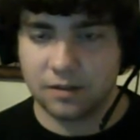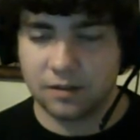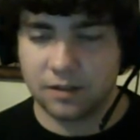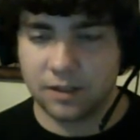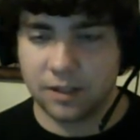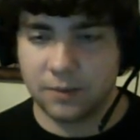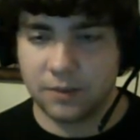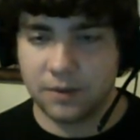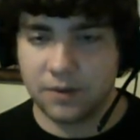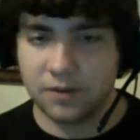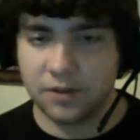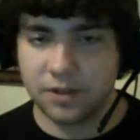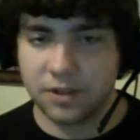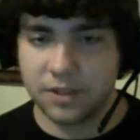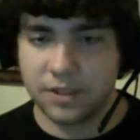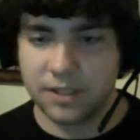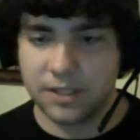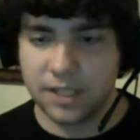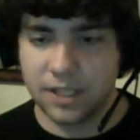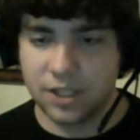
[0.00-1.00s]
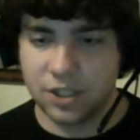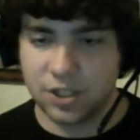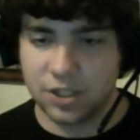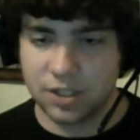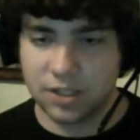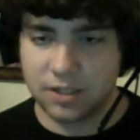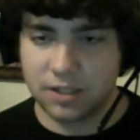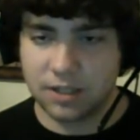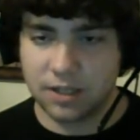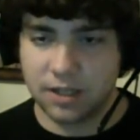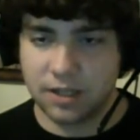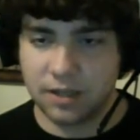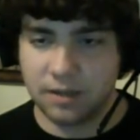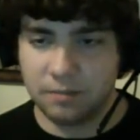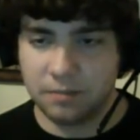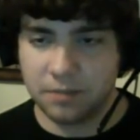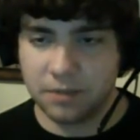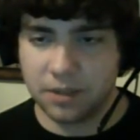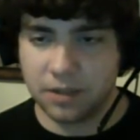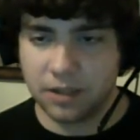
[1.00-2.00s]
Like, we have all these sieges done,
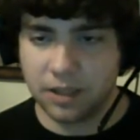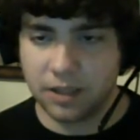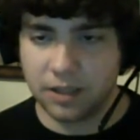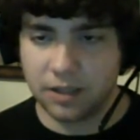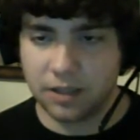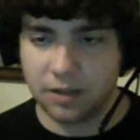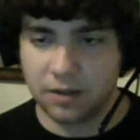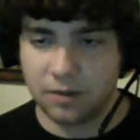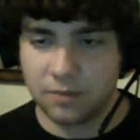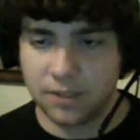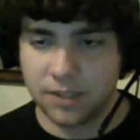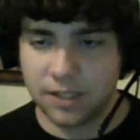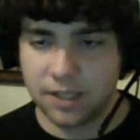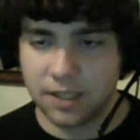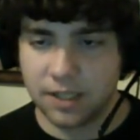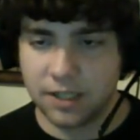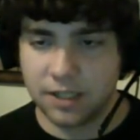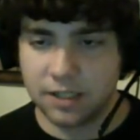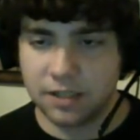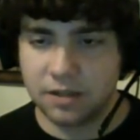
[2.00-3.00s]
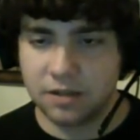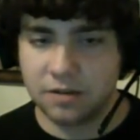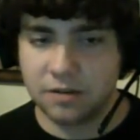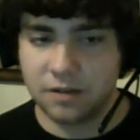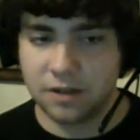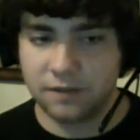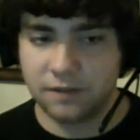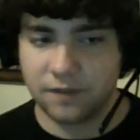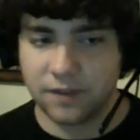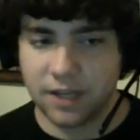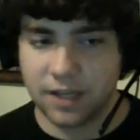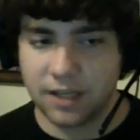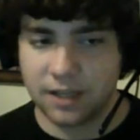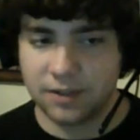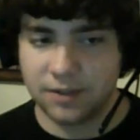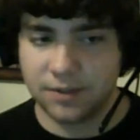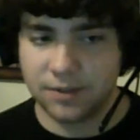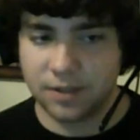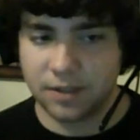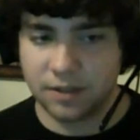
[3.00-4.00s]
but, like, you know, what's it gonna do if they
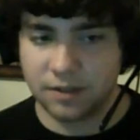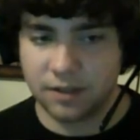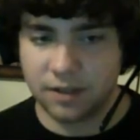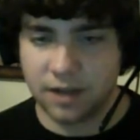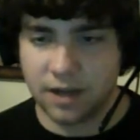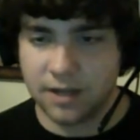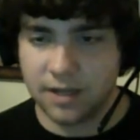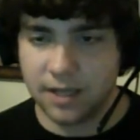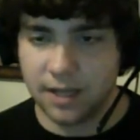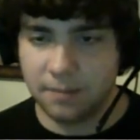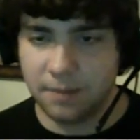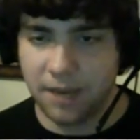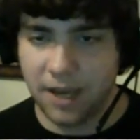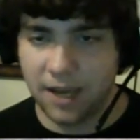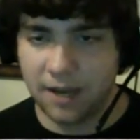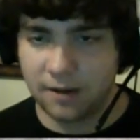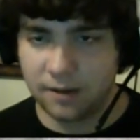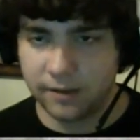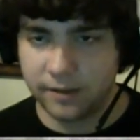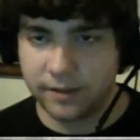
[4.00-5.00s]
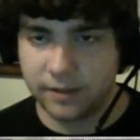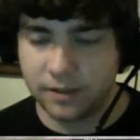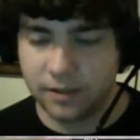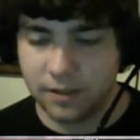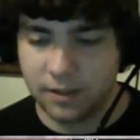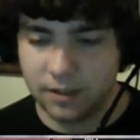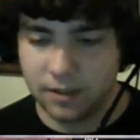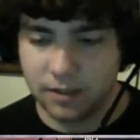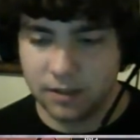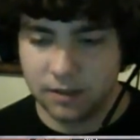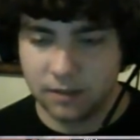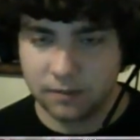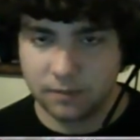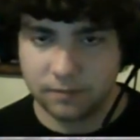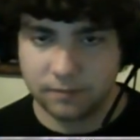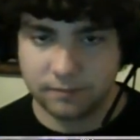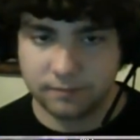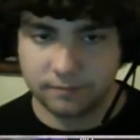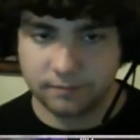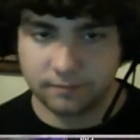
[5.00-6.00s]
lose all the goddamn battles?
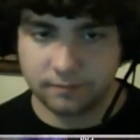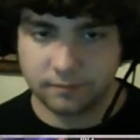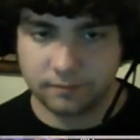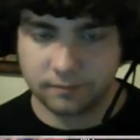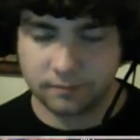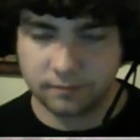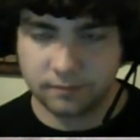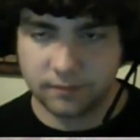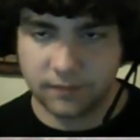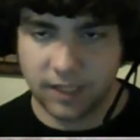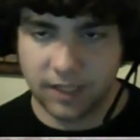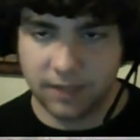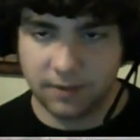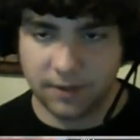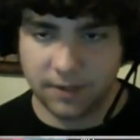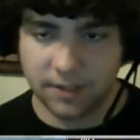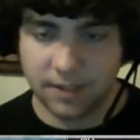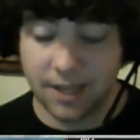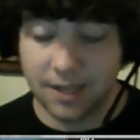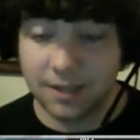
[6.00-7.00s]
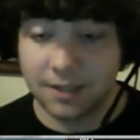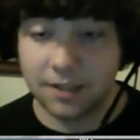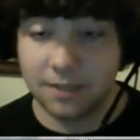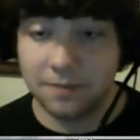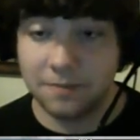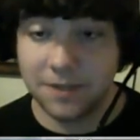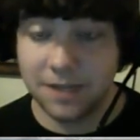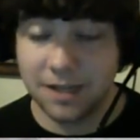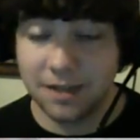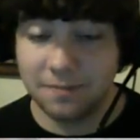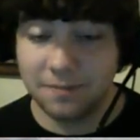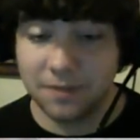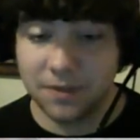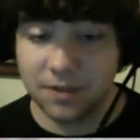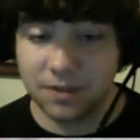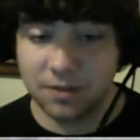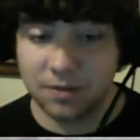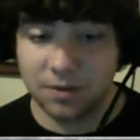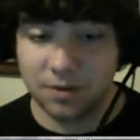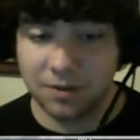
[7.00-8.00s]
Anyways, and sometime
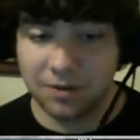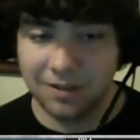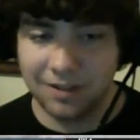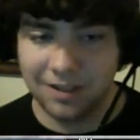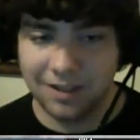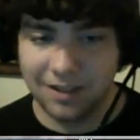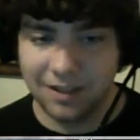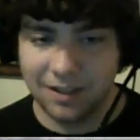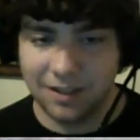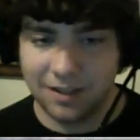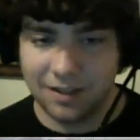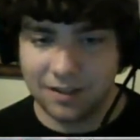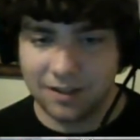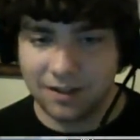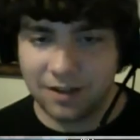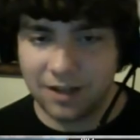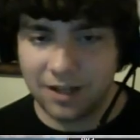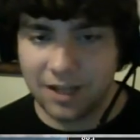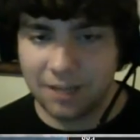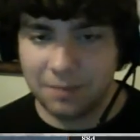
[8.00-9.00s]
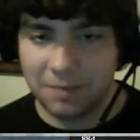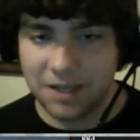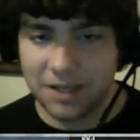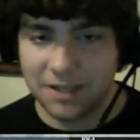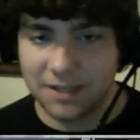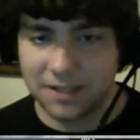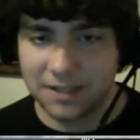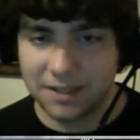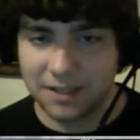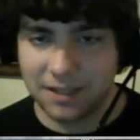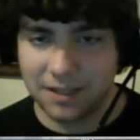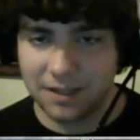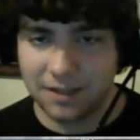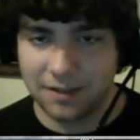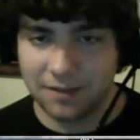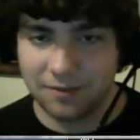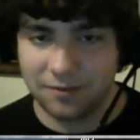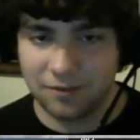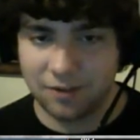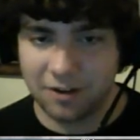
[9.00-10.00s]
soon, they're gonna get peace
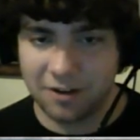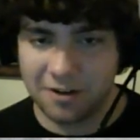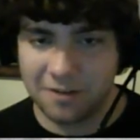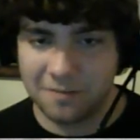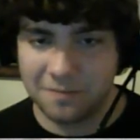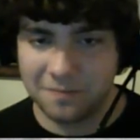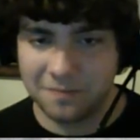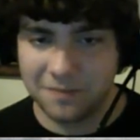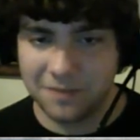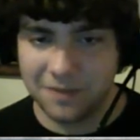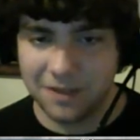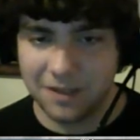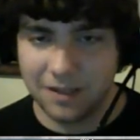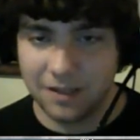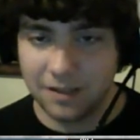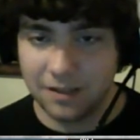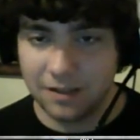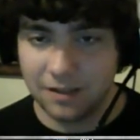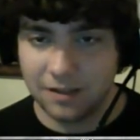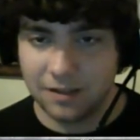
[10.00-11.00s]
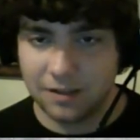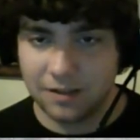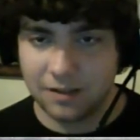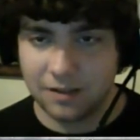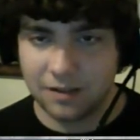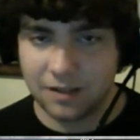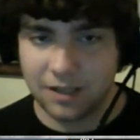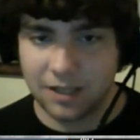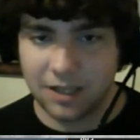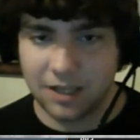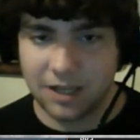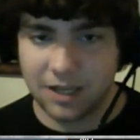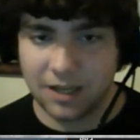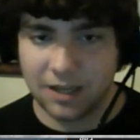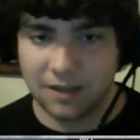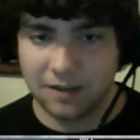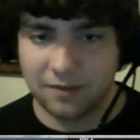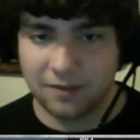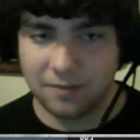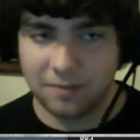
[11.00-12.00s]
from the
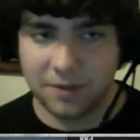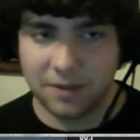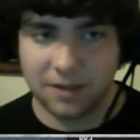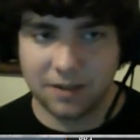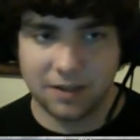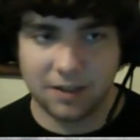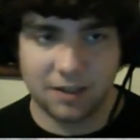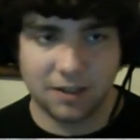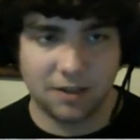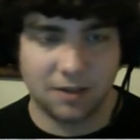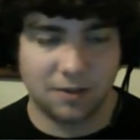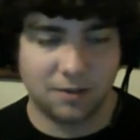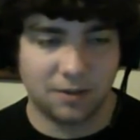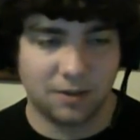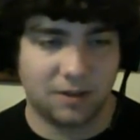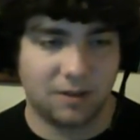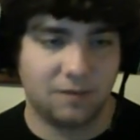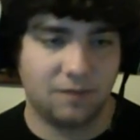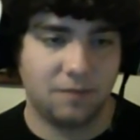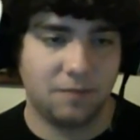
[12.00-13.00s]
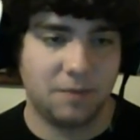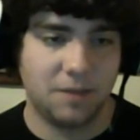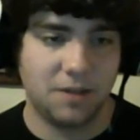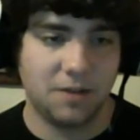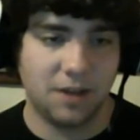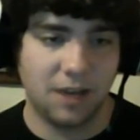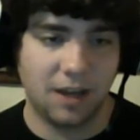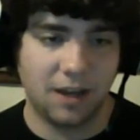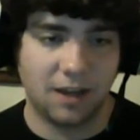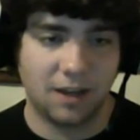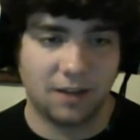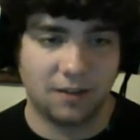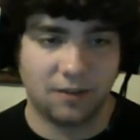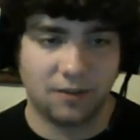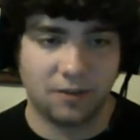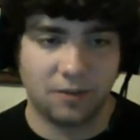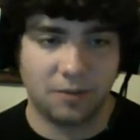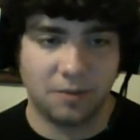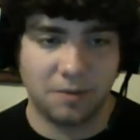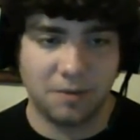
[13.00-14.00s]
uh, from the, the U, from the UK.
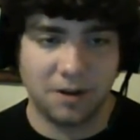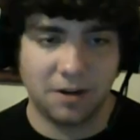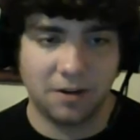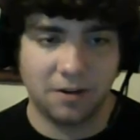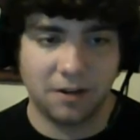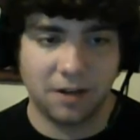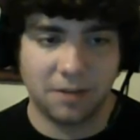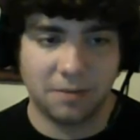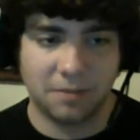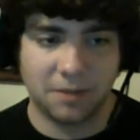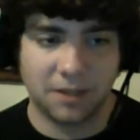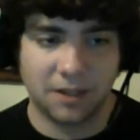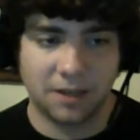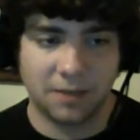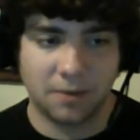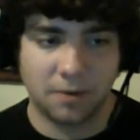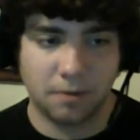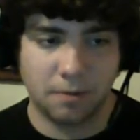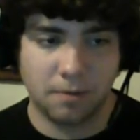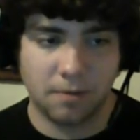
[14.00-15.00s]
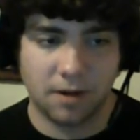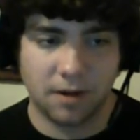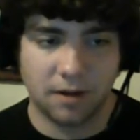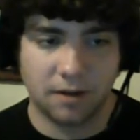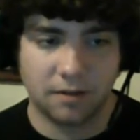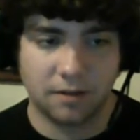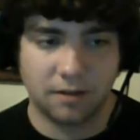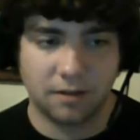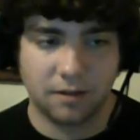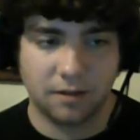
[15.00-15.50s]
So we better hurry up and get what we want.